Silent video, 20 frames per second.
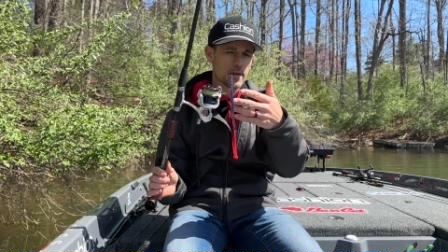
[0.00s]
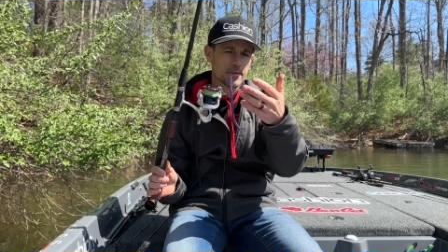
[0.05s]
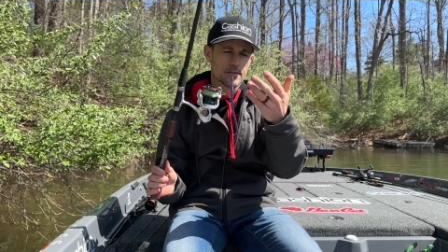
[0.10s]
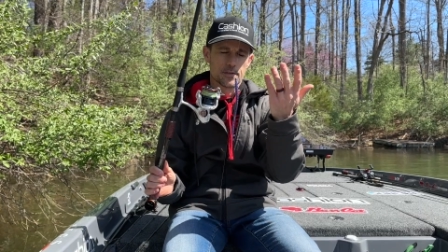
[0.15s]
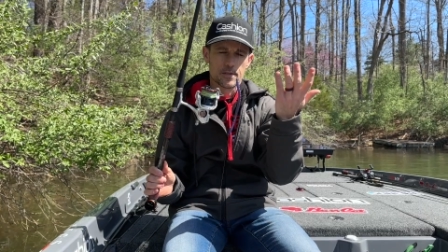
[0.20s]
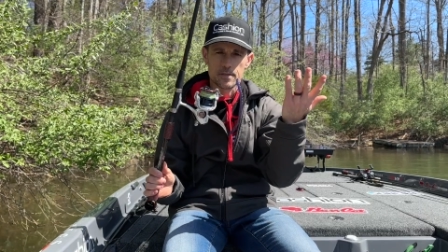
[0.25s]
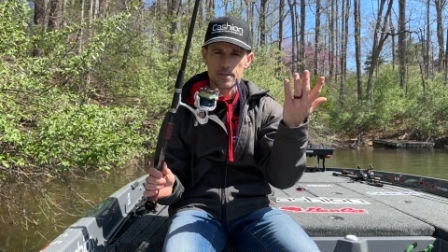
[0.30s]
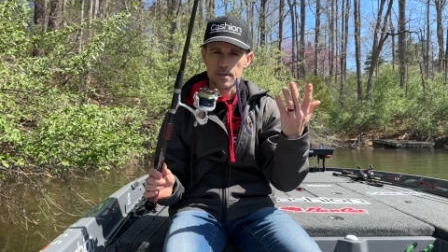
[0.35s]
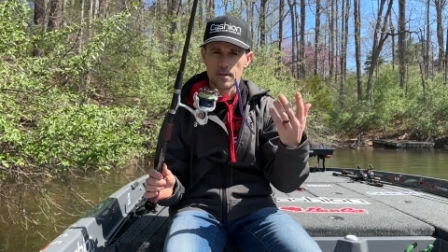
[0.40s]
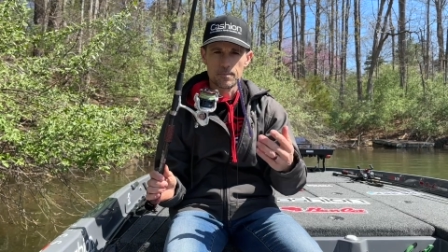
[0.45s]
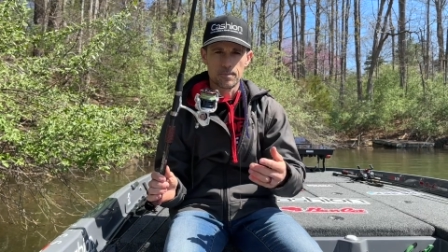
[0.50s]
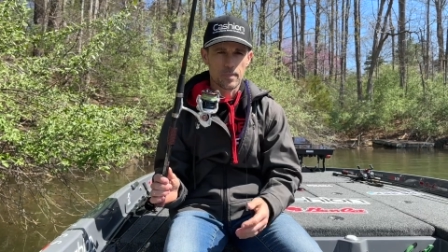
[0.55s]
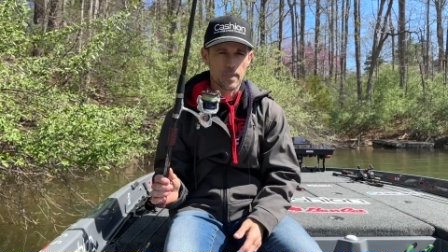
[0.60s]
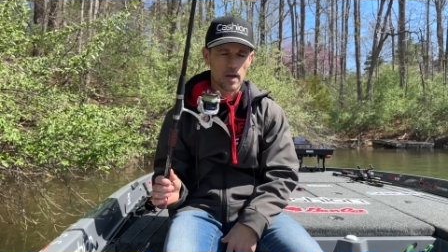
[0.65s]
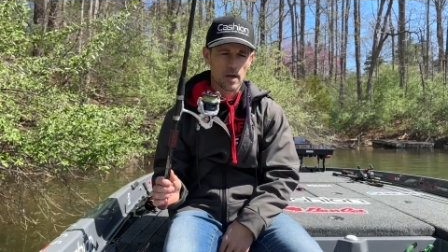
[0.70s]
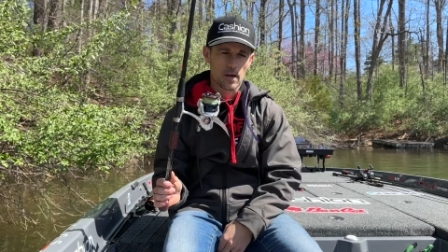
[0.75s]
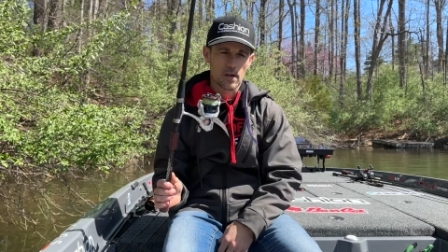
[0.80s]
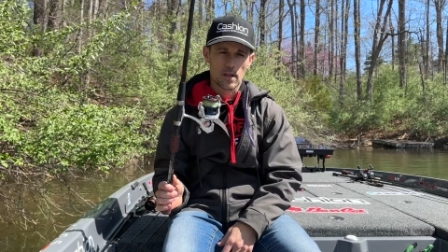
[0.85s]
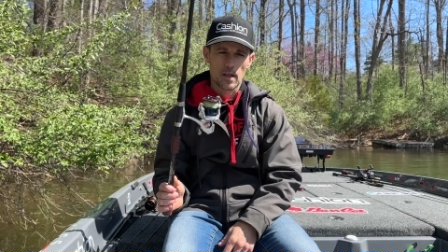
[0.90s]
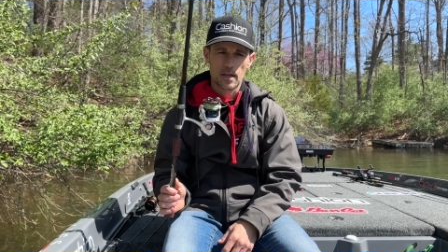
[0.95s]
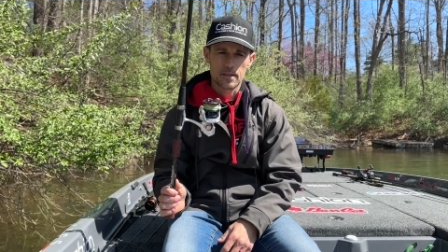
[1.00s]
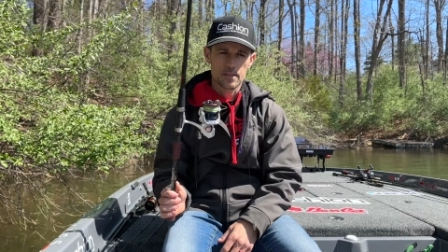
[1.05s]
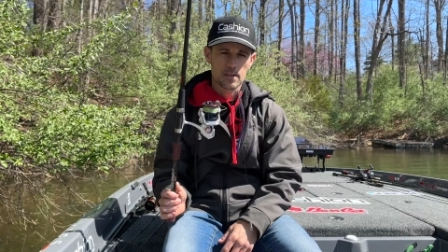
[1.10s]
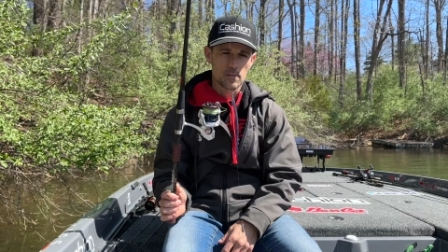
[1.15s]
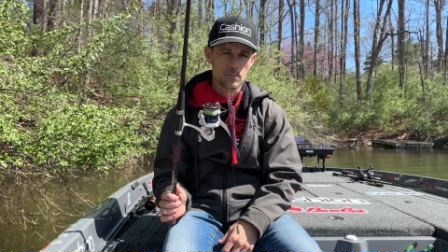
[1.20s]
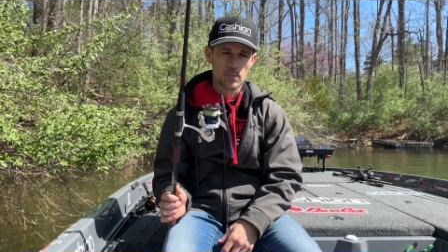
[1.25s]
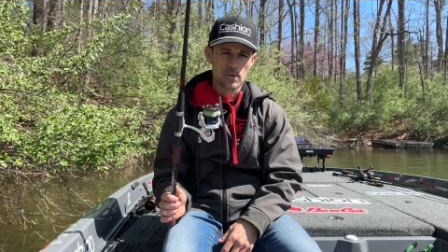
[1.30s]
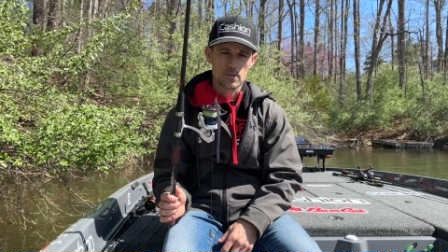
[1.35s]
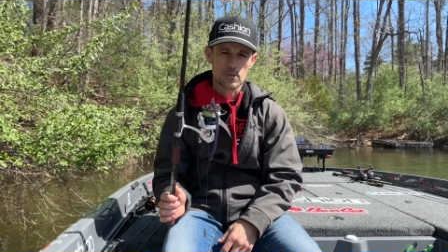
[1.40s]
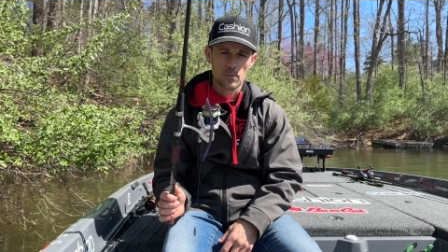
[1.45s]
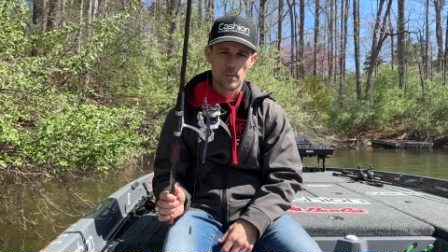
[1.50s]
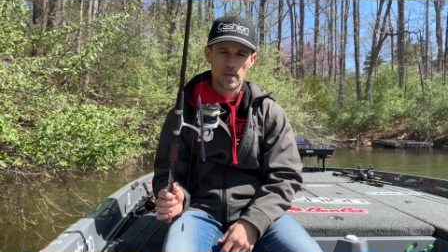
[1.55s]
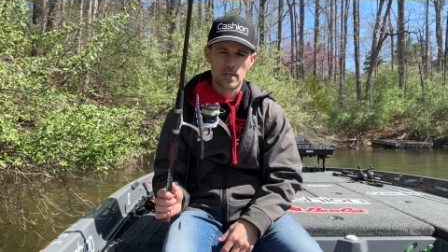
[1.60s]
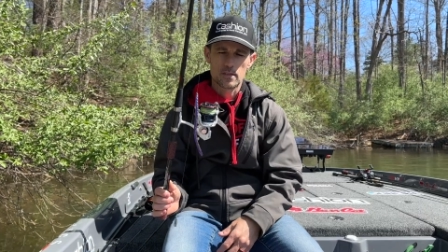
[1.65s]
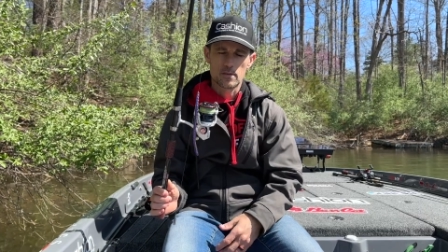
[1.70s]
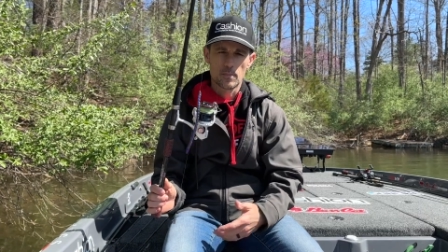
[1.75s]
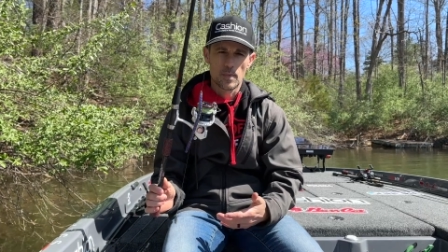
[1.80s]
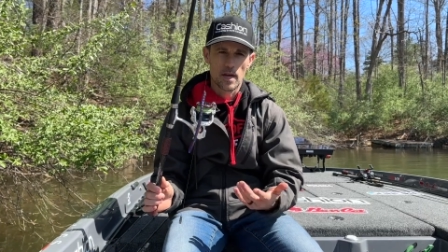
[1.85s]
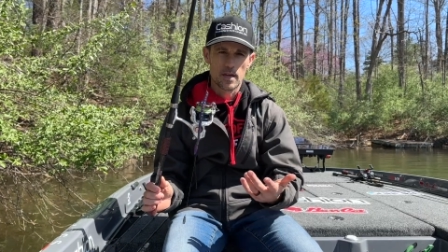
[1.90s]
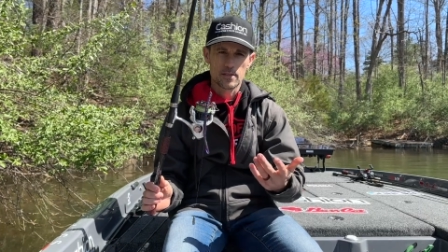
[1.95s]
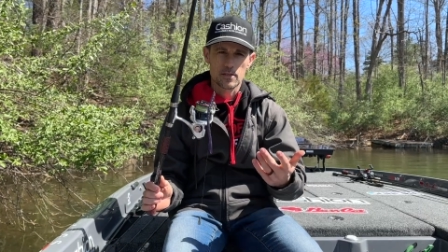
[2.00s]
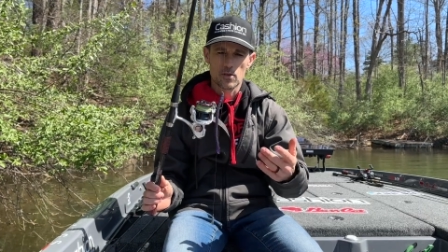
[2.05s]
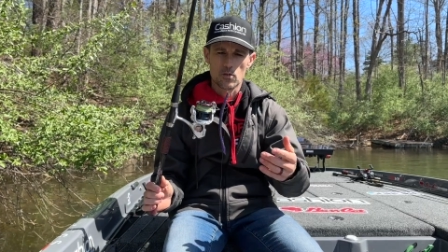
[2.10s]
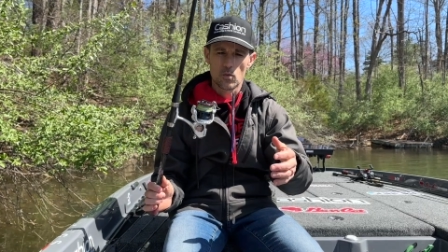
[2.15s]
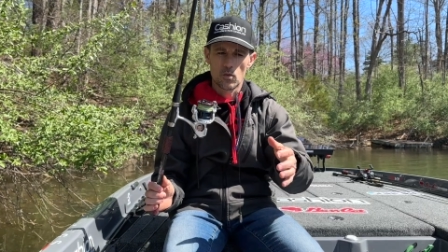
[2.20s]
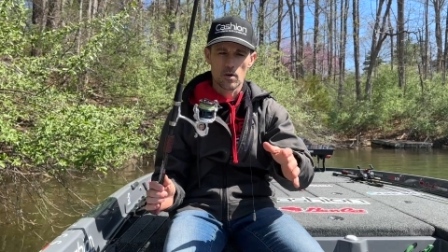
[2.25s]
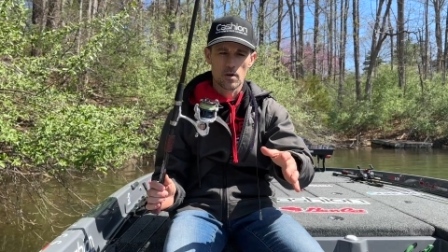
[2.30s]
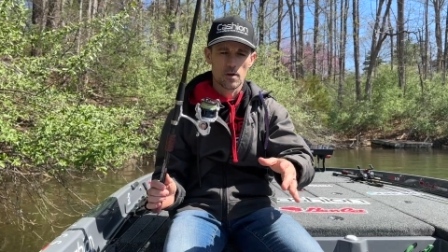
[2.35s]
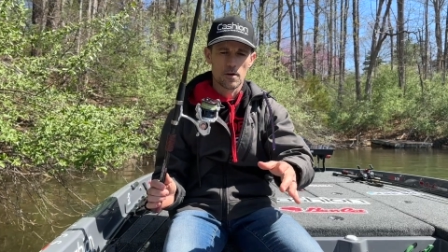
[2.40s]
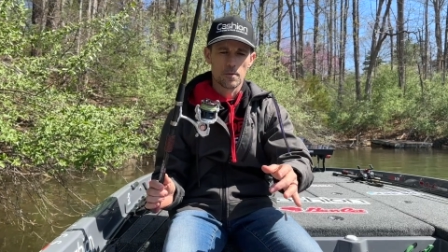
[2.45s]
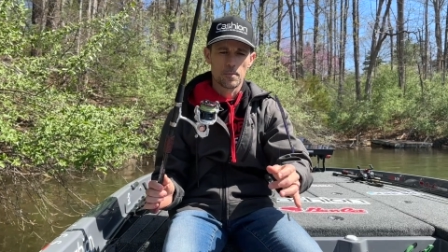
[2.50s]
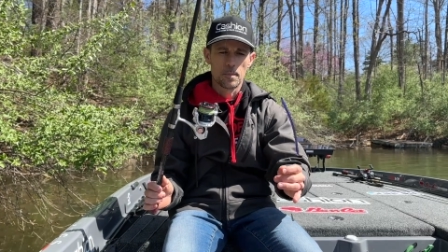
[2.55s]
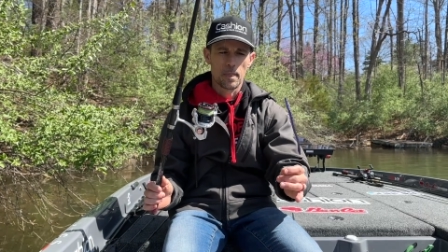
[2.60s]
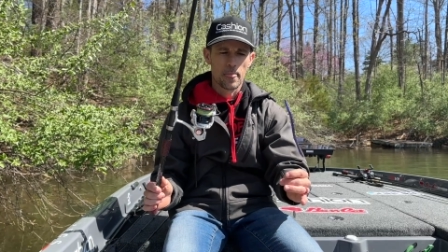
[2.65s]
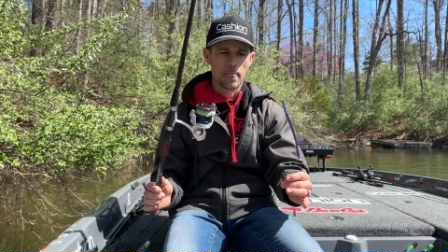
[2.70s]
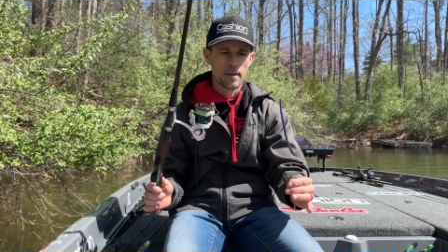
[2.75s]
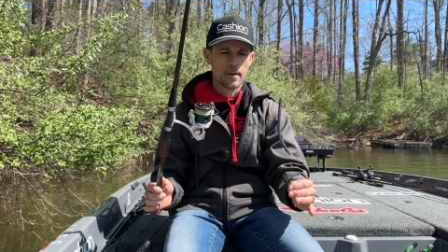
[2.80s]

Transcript: Just a classic Missile Baits magic worm,